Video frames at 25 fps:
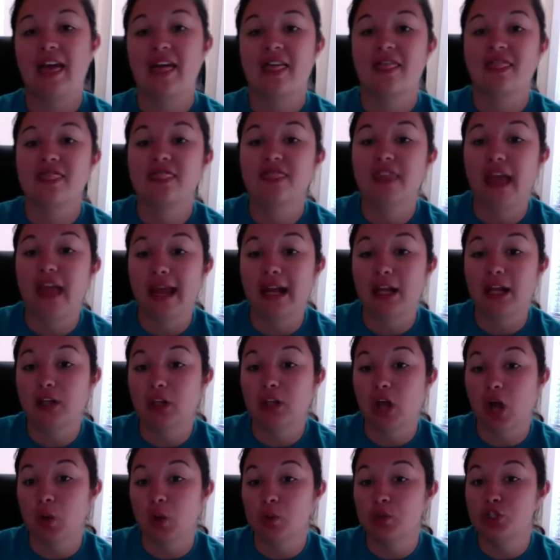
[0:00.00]
They
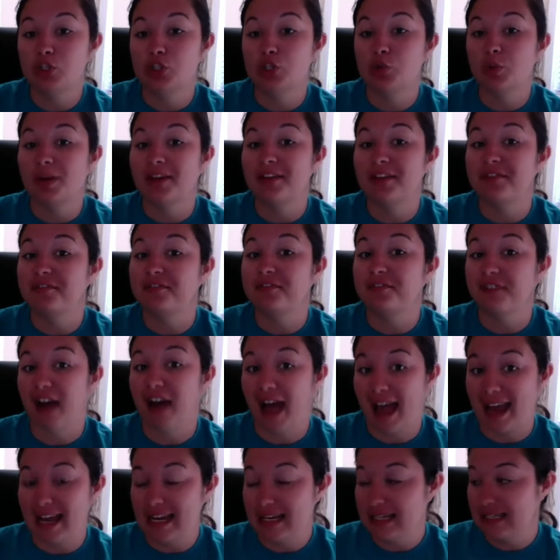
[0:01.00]
glow to
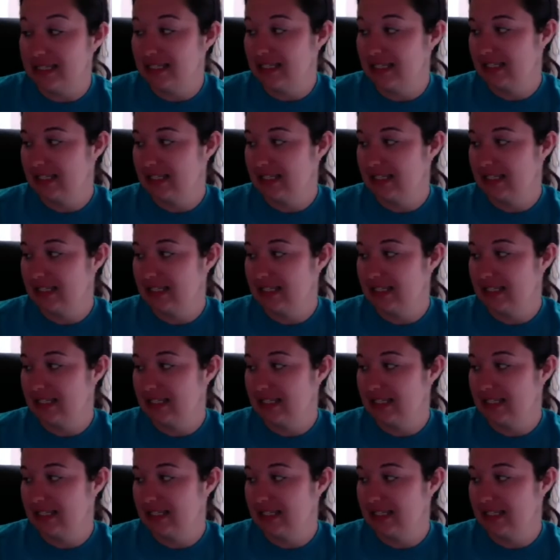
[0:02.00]
invite.